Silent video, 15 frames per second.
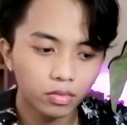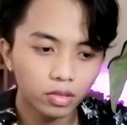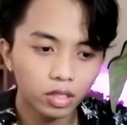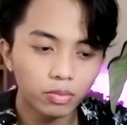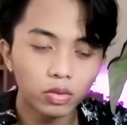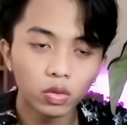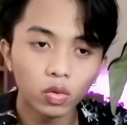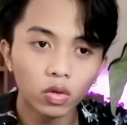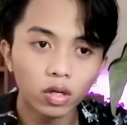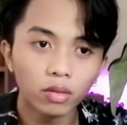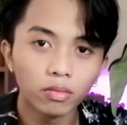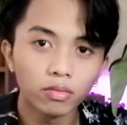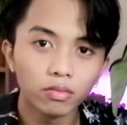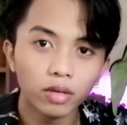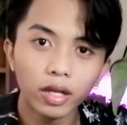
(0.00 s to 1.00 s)

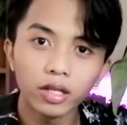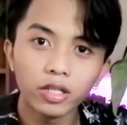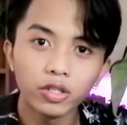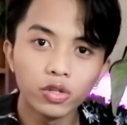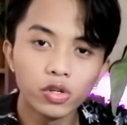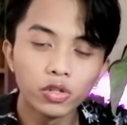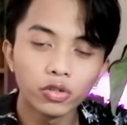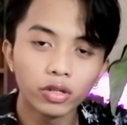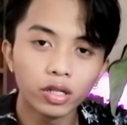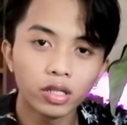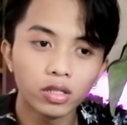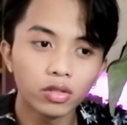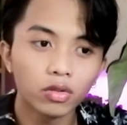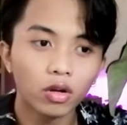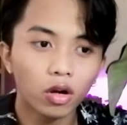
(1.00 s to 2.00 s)
absorb any
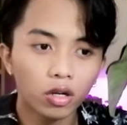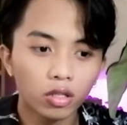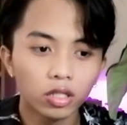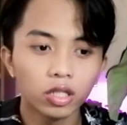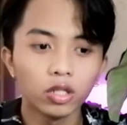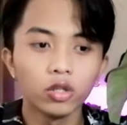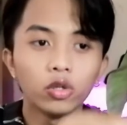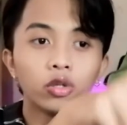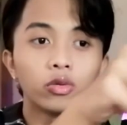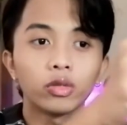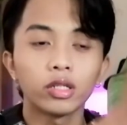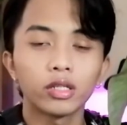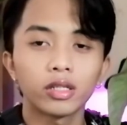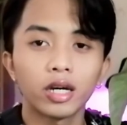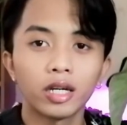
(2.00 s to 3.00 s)
nutrients on the newer
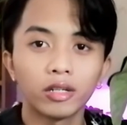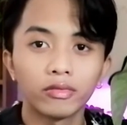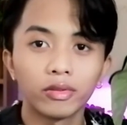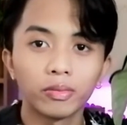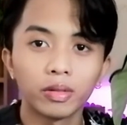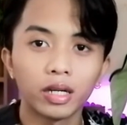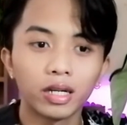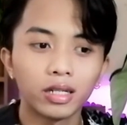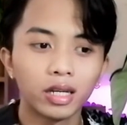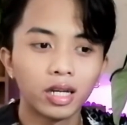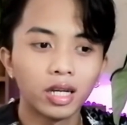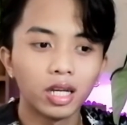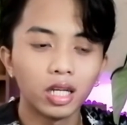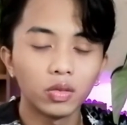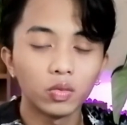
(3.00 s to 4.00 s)
side of the plant,
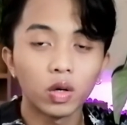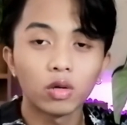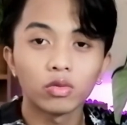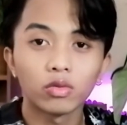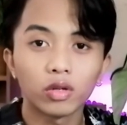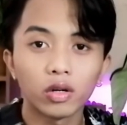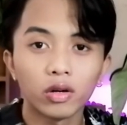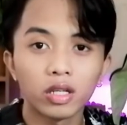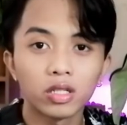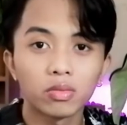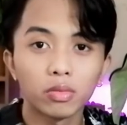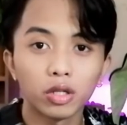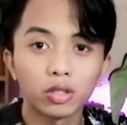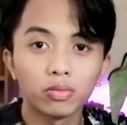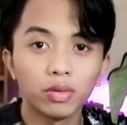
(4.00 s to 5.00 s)
it won't grow as
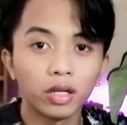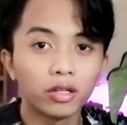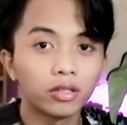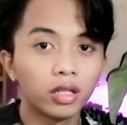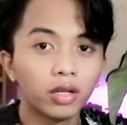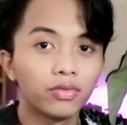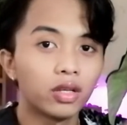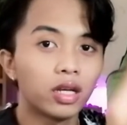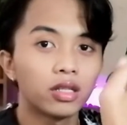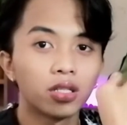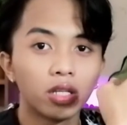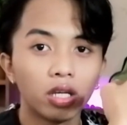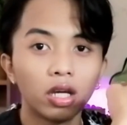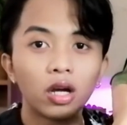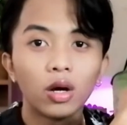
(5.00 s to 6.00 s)
much bigger leaves as
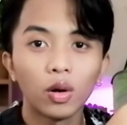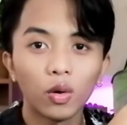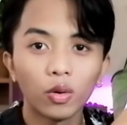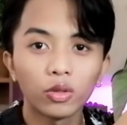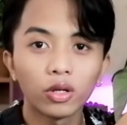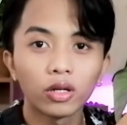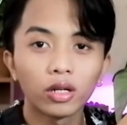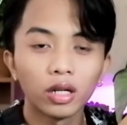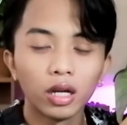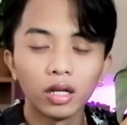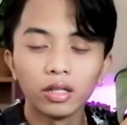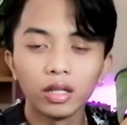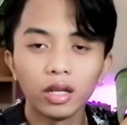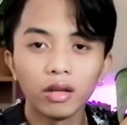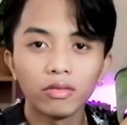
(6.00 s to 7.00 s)
the older
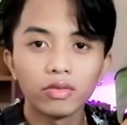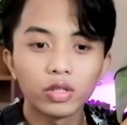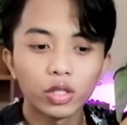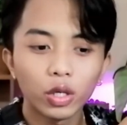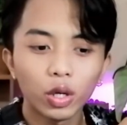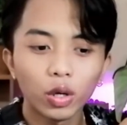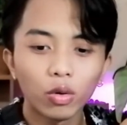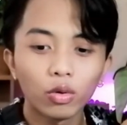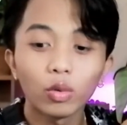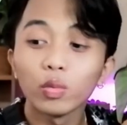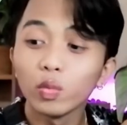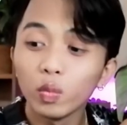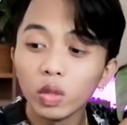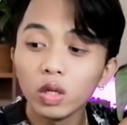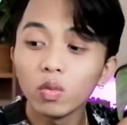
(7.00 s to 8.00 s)
leaves. So
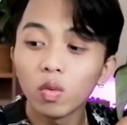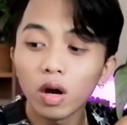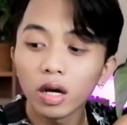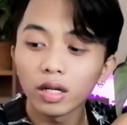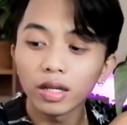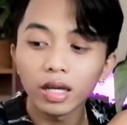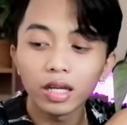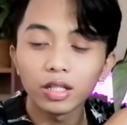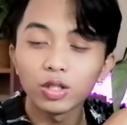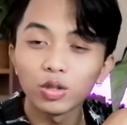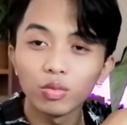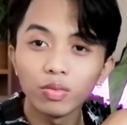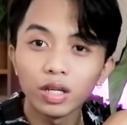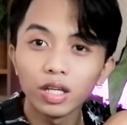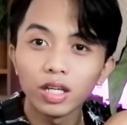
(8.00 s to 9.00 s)
we want it to
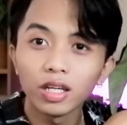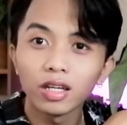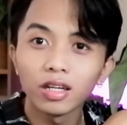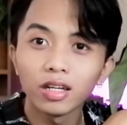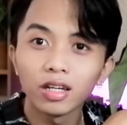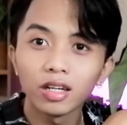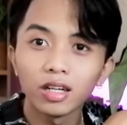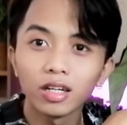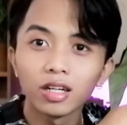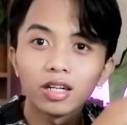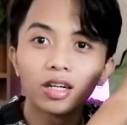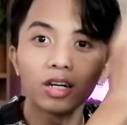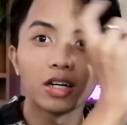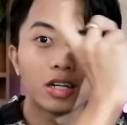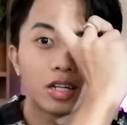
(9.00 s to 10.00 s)
be
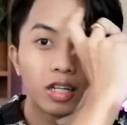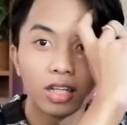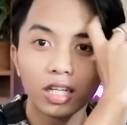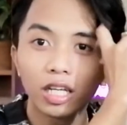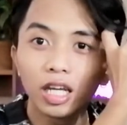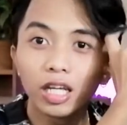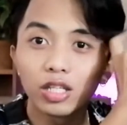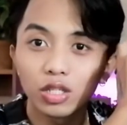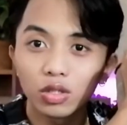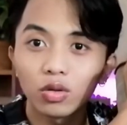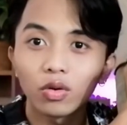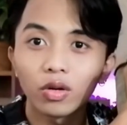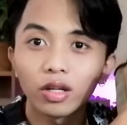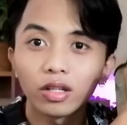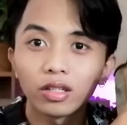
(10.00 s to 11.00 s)
in
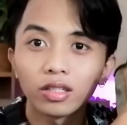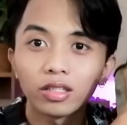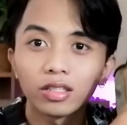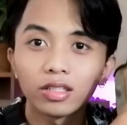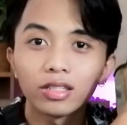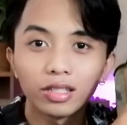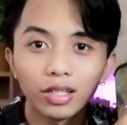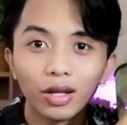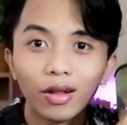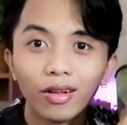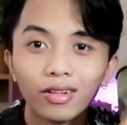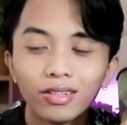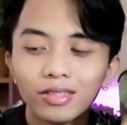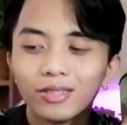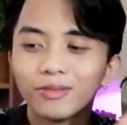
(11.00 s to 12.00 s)
soil still.
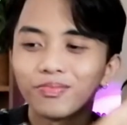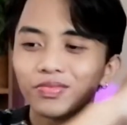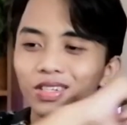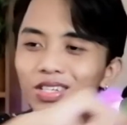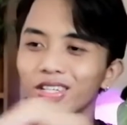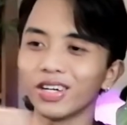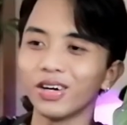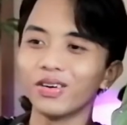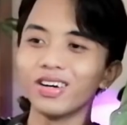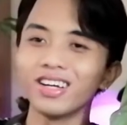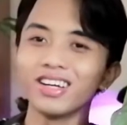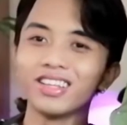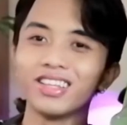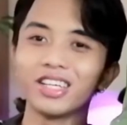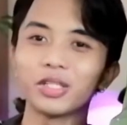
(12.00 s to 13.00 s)
So
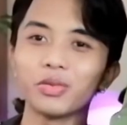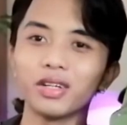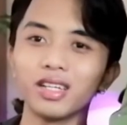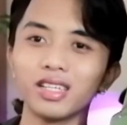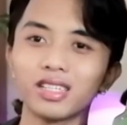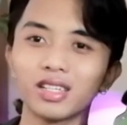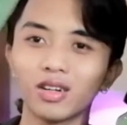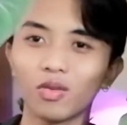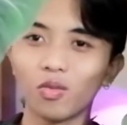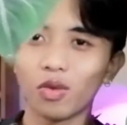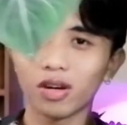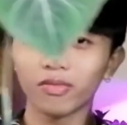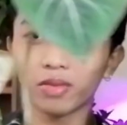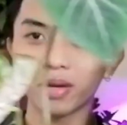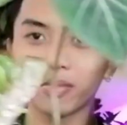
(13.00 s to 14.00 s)
this one is one of my